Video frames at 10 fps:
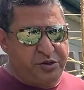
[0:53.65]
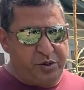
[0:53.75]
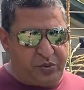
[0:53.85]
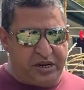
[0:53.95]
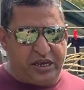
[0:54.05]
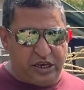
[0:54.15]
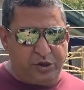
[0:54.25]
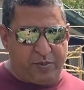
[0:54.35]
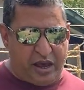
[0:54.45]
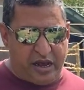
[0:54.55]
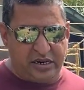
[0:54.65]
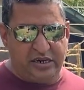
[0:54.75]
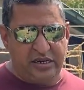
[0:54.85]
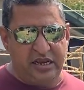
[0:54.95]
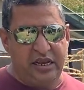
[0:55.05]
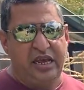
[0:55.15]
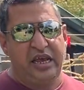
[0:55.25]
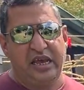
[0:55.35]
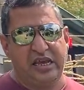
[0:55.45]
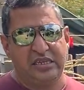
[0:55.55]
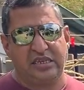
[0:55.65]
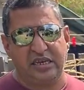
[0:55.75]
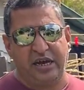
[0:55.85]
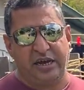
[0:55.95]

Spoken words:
between each plant is